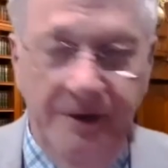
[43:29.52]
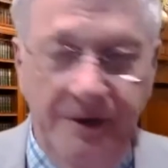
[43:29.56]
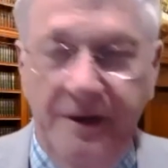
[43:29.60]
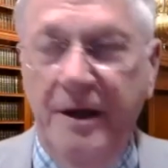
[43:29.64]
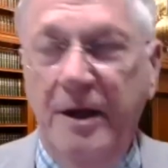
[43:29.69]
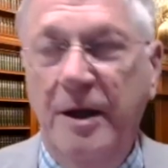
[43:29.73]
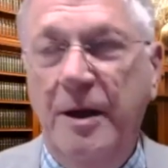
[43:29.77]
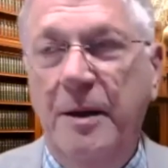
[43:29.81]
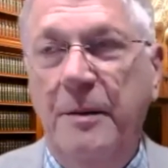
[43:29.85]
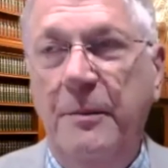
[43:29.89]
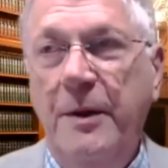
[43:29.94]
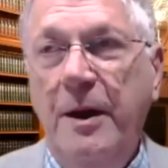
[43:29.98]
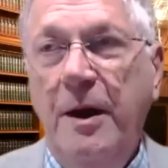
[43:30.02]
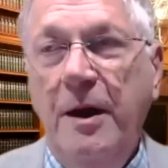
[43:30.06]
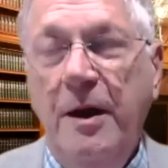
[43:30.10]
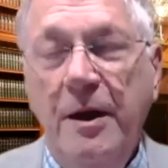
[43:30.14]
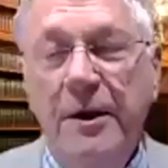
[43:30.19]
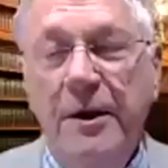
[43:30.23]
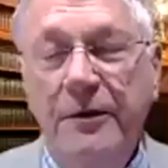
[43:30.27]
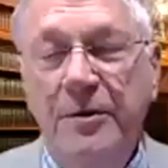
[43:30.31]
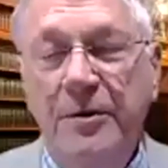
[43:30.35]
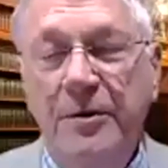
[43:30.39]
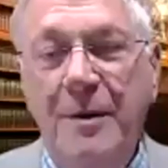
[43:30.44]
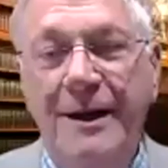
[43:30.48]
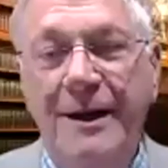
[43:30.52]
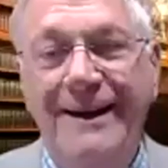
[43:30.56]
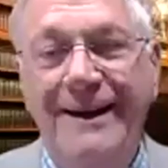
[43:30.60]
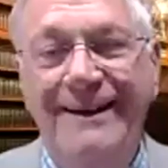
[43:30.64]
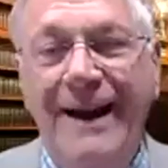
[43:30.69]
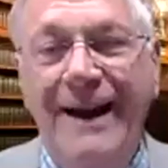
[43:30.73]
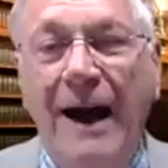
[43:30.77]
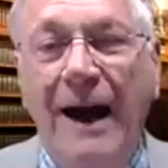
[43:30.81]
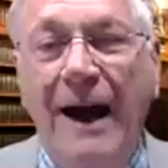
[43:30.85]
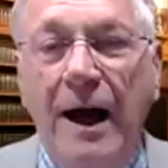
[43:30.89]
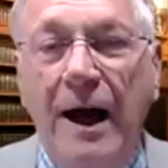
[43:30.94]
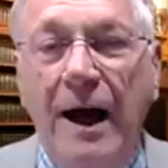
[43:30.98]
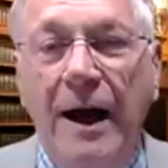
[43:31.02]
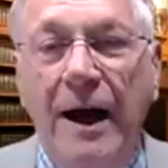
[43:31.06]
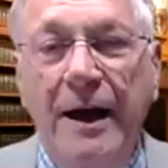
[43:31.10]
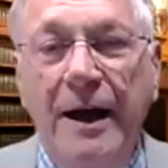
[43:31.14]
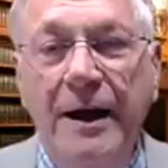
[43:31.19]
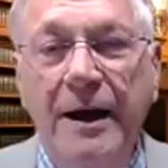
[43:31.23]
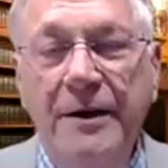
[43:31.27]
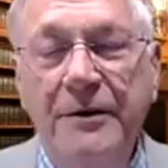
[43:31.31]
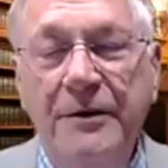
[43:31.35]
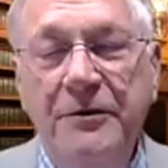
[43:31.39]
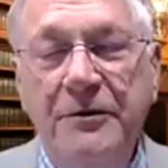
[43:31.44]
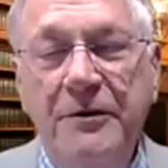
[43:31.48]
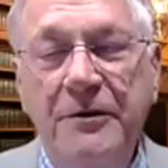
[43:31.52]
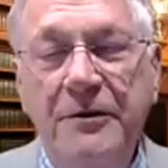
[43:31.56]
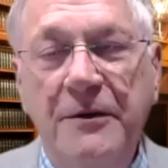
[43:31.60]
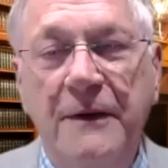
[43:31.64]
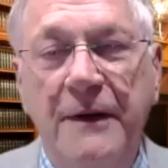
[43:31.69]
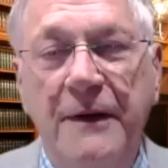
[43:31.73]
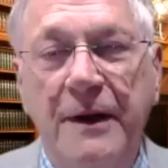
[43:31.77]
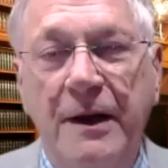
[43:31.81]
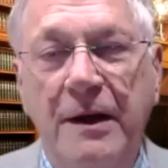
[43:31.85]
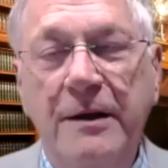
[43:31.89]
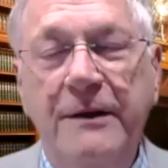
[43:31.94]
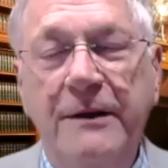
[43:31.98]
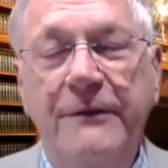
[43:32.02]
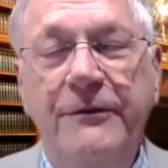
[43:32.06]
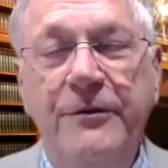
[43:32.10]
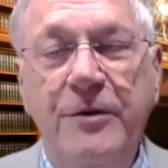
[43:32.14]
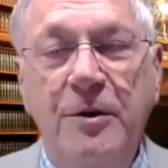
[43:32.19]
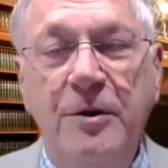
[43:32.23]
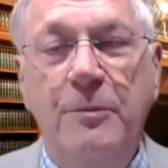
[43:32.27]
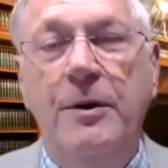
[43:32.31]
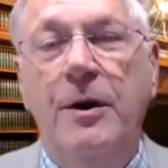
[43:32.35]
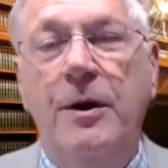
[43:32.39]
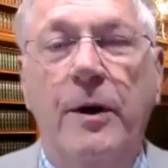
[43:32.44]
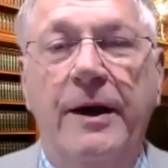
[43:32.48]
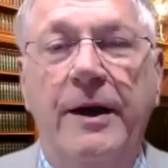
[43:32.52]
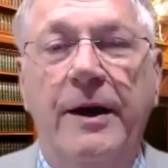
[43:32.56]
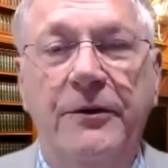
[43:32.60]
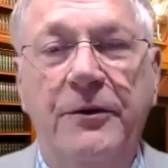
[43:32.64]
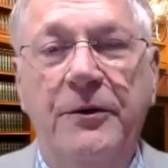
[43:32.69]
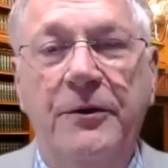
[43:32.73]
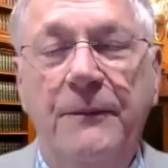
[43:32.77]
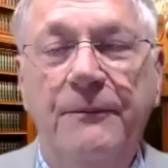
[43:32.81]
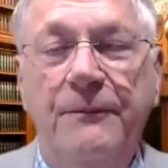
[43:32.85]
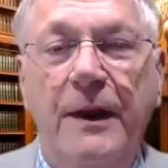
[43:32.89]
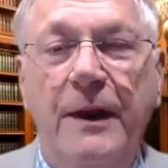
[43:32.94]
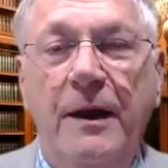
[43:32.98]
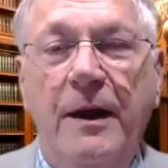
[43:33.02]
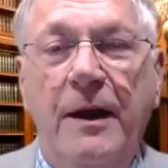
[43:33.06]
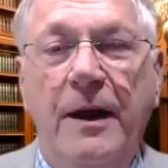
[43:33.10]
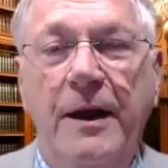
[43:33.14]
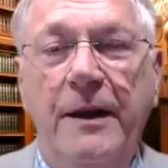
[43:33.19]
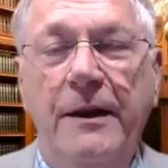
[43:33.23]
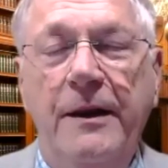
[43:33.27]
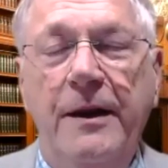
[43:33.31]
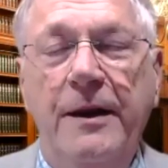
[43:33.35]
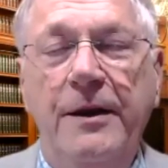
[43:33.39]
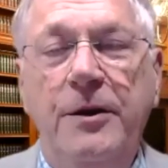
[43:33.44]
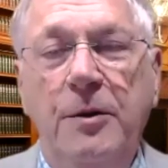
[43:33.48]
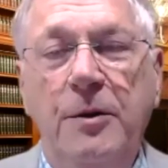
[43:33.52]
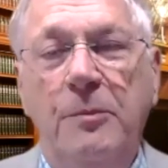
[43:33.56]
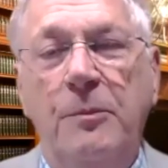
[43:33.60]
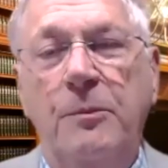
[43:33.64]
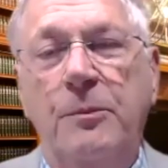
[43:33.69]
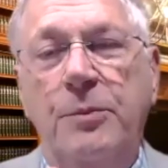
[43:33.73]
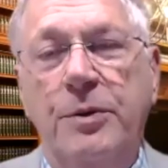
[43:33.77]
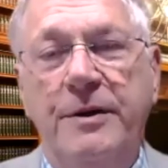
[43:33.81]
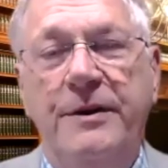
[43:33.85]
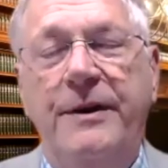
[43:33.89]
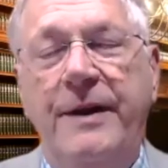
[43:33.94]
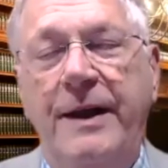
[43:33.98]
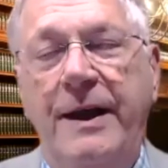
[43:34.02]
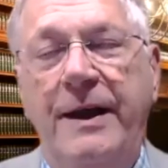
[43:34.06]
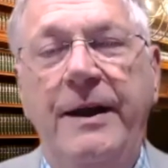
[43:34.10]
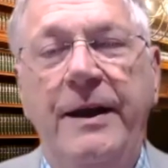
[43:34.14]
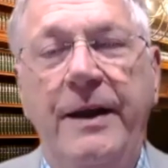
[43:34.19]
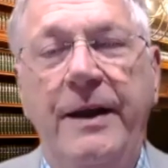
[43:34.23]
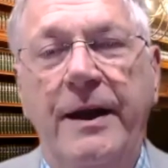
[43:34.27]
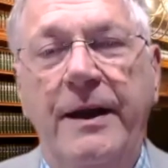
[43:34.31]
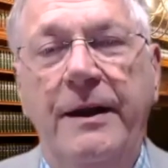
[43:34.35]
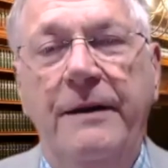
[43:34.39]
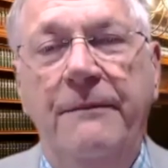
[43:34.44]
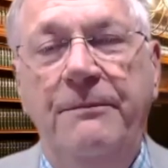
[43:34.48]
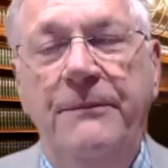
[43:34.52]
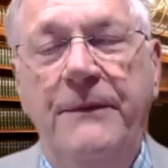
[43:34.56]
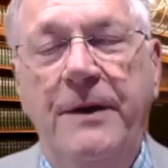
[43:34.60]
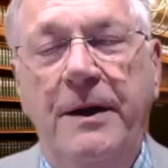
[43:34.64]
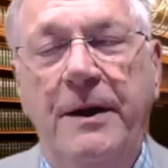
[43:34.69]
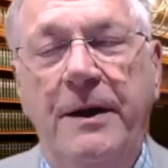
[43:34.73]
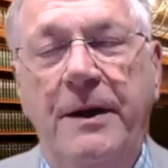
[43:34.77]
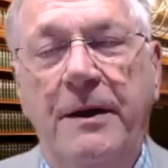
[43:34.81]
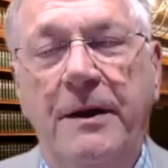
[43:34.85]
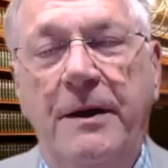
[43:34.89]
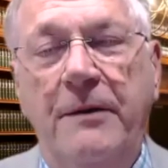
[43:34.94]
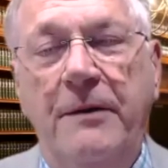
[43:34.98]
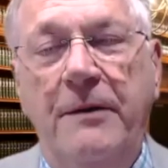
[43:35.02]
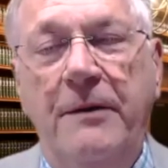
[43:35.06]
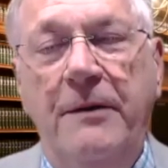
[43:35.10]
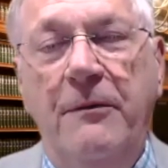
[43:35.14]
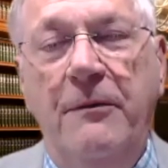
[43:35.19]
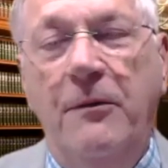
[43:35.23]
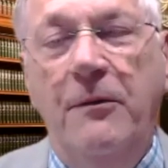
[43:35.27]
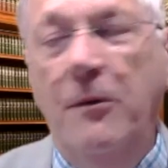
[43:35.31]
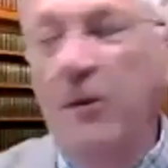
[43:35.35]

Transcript: dies, and they leave you a bequest. And then you put that in. That greatly skews your